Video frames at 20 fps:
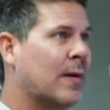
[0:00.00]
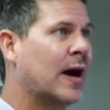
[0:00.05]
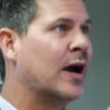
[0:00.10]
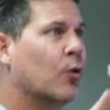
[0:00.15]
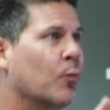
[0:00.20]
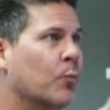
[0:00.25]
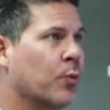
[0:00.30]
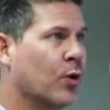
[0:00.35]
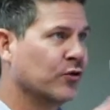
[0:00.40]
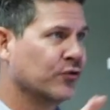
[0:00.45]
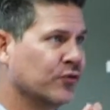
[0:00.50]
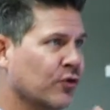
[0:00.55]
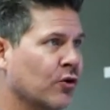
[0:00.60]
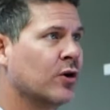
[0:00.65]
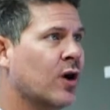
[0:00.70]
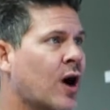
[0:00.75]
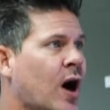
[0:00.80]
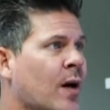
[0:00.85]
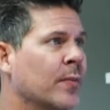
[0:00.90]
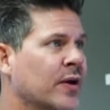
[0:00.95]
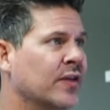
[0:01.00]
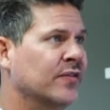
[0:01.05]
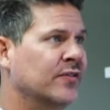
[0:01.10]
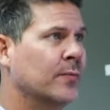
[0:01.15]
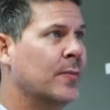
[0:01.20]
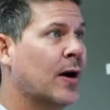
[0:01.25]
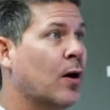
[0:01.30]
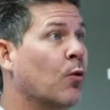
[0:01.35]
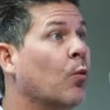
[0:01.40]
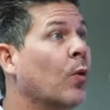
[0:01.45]
my own personal comments
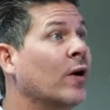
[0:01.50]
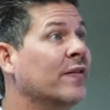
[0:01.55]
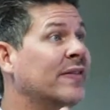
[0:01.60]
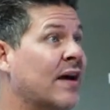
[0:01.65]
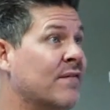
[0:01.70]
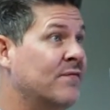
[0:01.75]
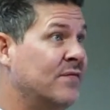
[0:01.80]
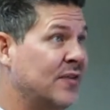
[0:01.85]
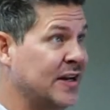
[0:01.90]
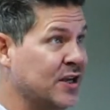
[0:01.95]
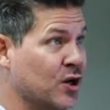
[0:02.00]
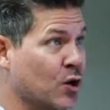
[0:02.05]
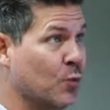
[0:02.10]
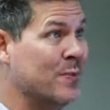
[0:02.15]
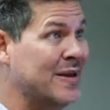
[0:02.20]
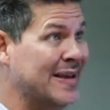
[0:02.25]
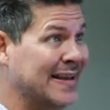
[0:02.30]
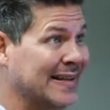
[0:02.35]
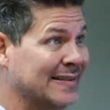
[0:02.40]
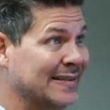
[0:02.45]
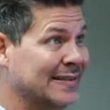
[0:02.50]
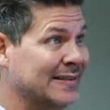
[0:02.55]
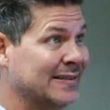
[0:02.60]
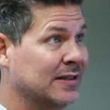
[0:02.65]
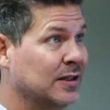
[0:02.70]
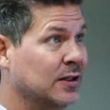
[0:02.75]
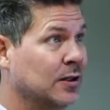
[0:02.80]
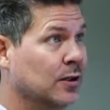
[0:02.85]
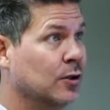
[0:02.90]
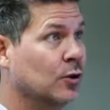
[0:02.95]
about what that video
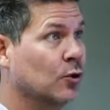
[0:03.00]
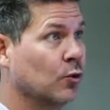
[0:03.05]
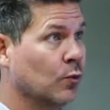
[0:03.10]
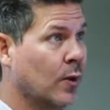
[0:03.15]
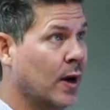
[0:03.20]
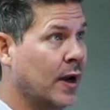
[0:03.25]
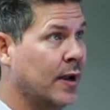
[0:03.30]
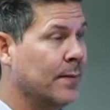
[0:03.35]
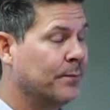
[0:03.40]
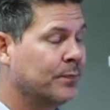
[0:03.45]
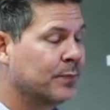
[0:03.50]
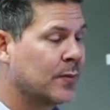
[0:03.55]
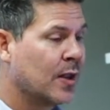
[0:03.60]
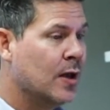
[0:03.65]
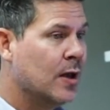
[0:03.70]
means, mm-hmm. right?